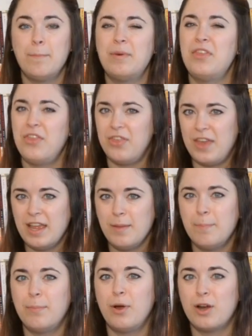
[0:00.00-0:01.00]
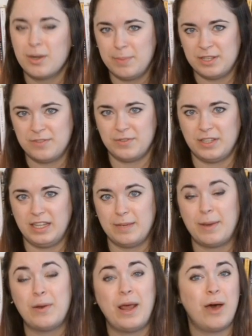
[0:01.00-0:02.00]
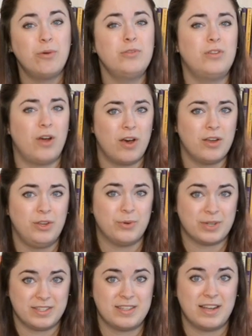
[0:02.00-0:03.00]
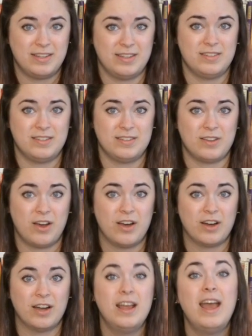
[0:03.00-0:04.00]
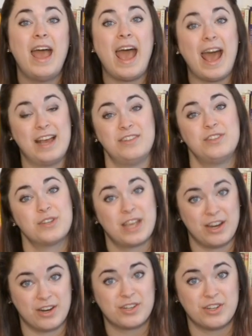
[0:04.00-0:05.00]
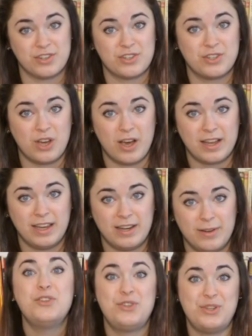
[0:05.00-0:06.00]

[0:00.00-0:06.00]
but think purposefully about how long your sentences are as your characters are talking.